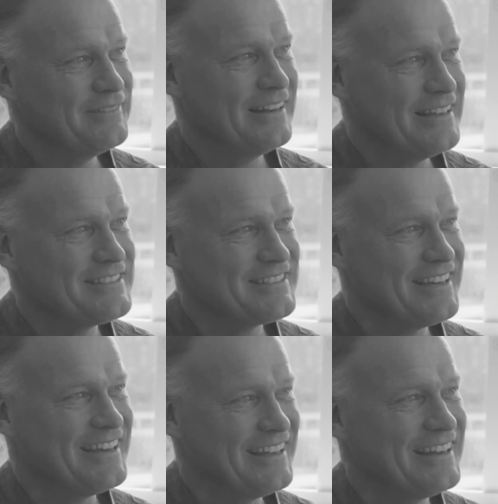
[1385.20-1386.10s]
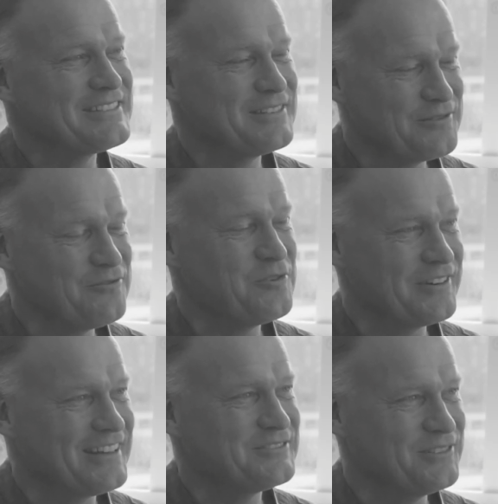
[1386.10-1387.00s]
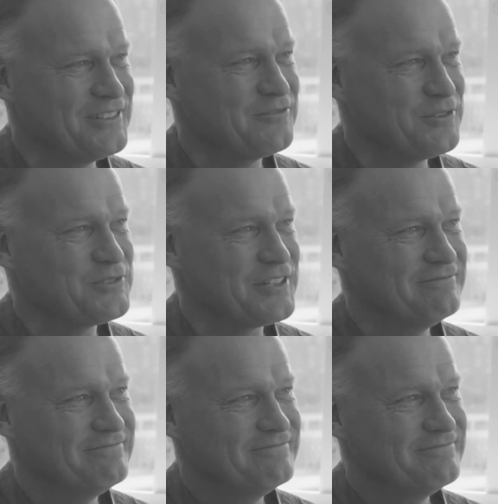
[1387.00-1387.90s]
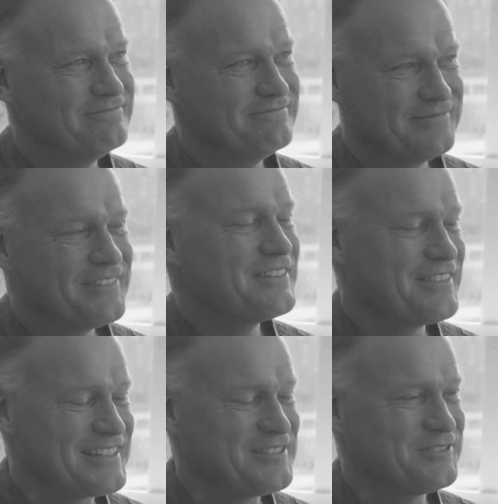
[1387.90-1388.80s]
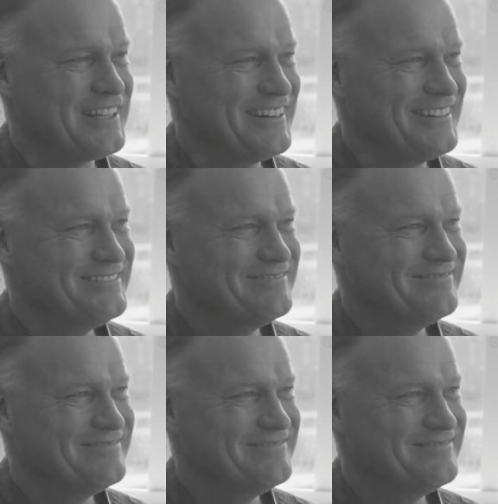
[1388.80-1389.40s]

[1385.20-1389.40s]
let's look forward to that in the future. Thanks a lot, Daniel.